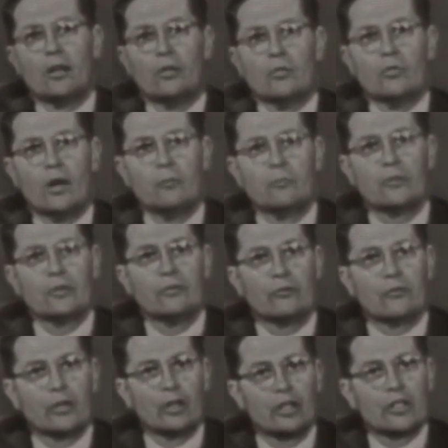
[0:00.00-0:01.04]
Rumford
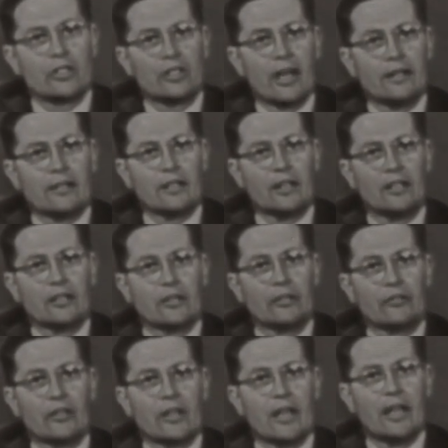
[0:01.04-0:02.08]
first had to
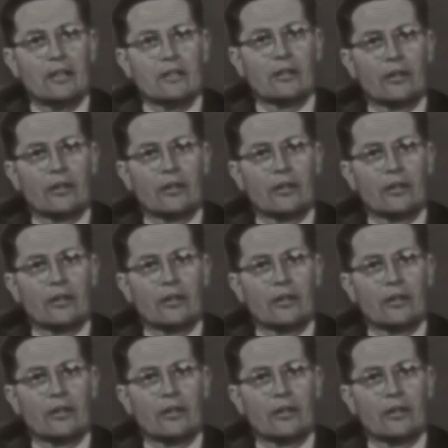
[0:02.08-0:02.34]
understand